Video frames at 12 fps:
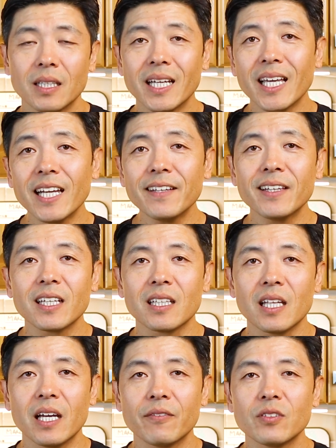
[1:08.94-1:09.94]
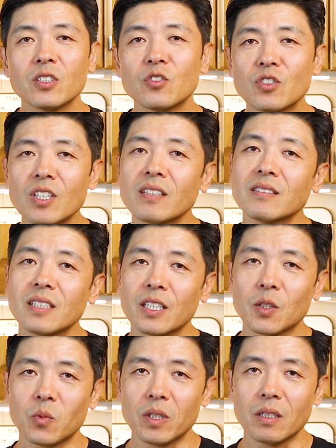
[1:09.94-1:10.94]
Like anything in life, you just need
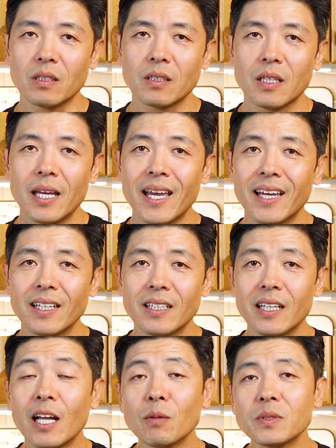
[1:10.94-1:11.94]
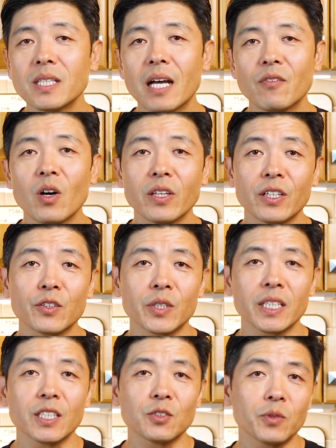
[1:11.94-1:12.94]
the will. And it helps to have all the
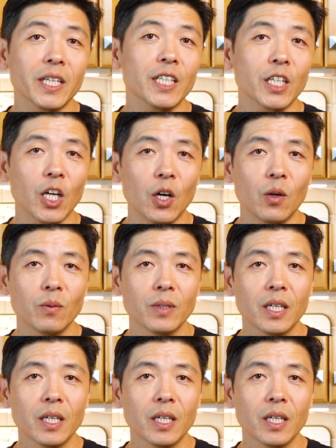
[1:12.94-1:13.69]
ingredients ready to go.